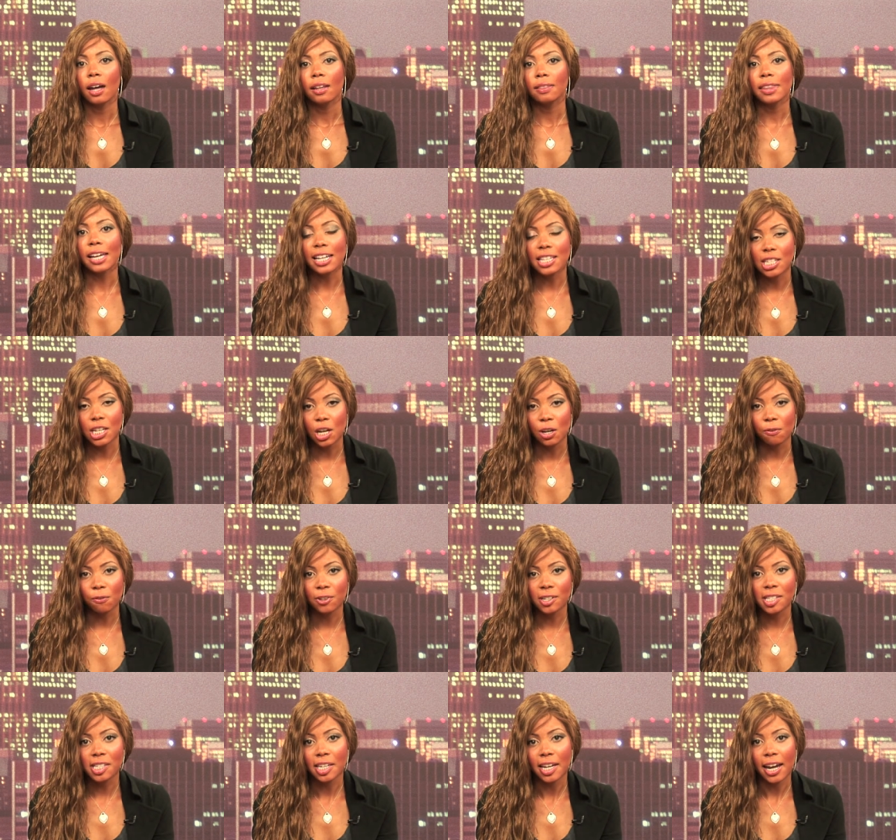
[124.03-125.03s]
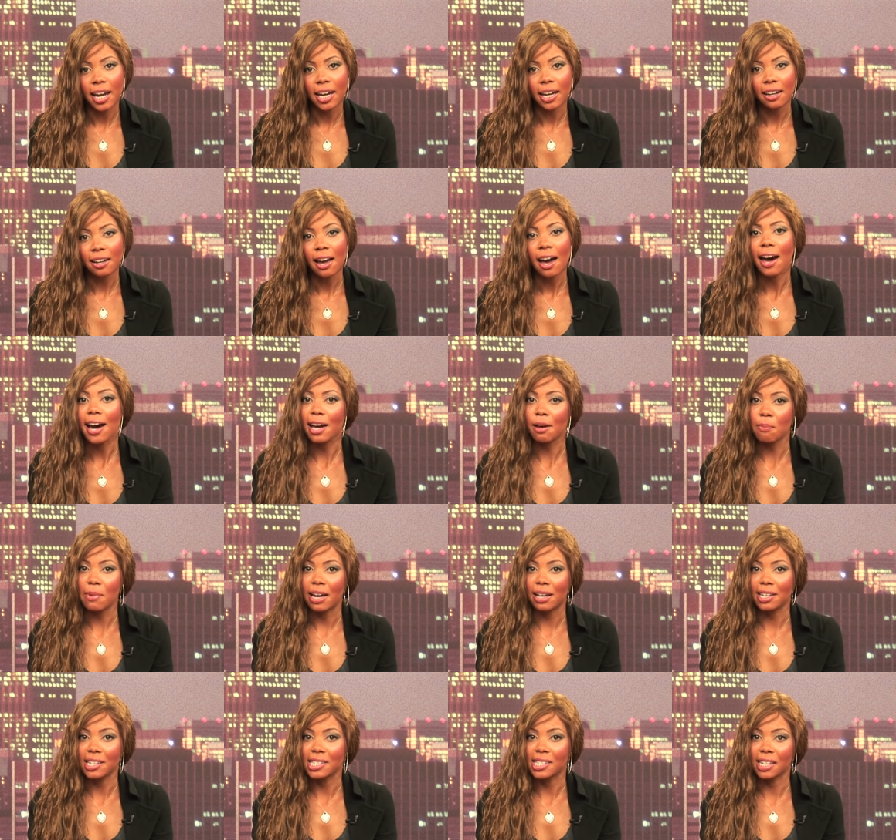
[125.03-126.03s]
That's all for today. I'm
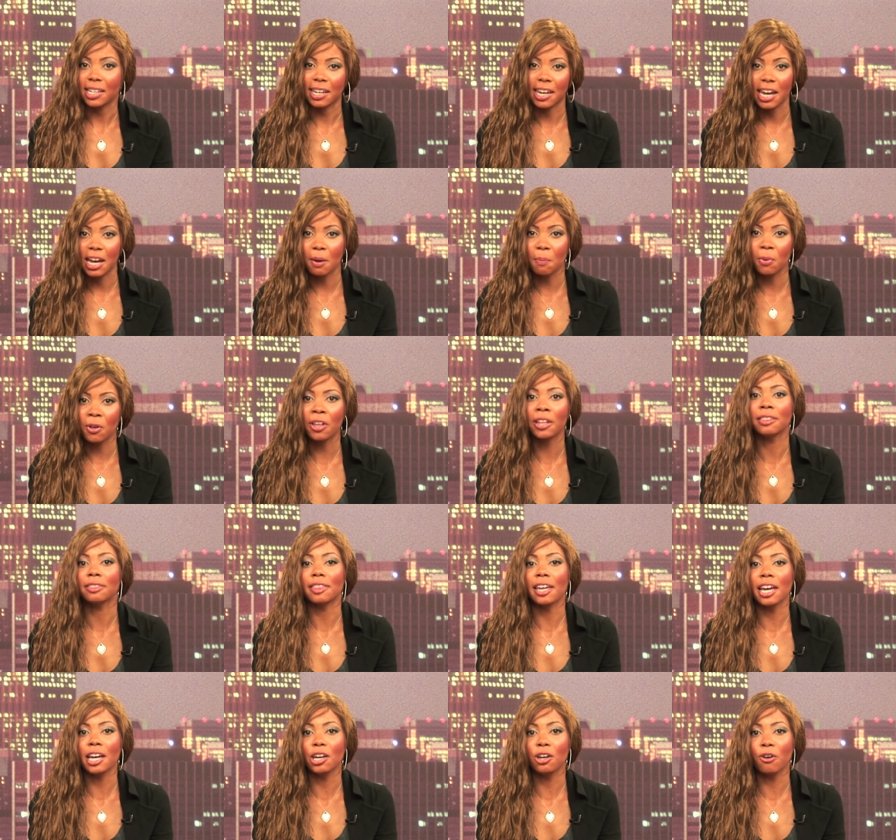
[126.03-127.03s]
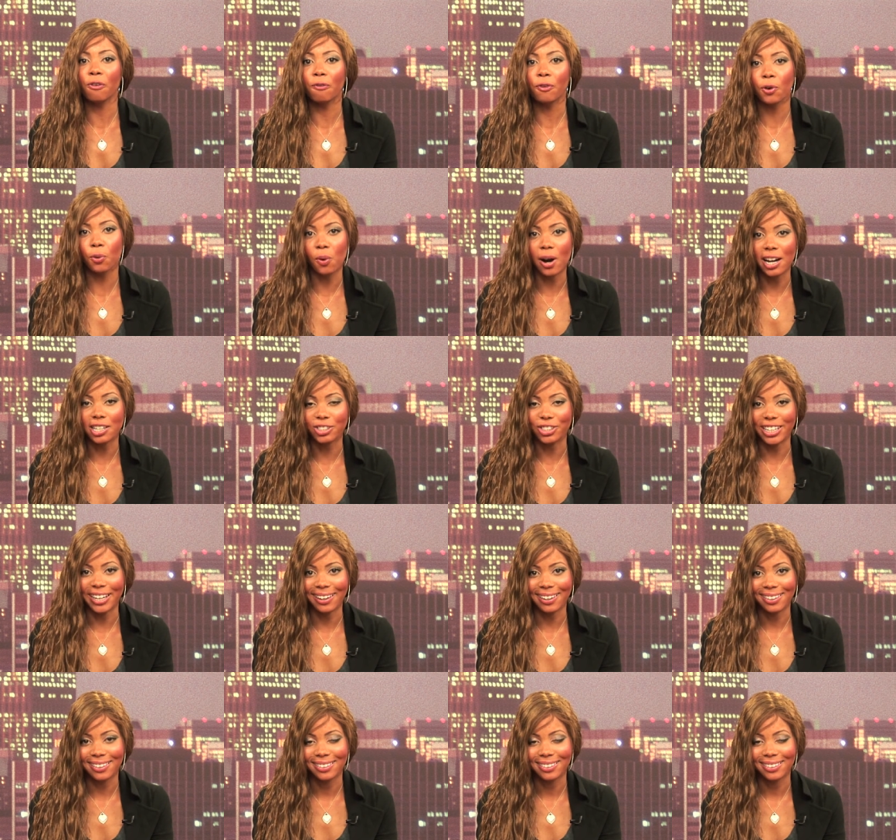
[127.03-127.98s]
Alison Campbell and thank you for watching.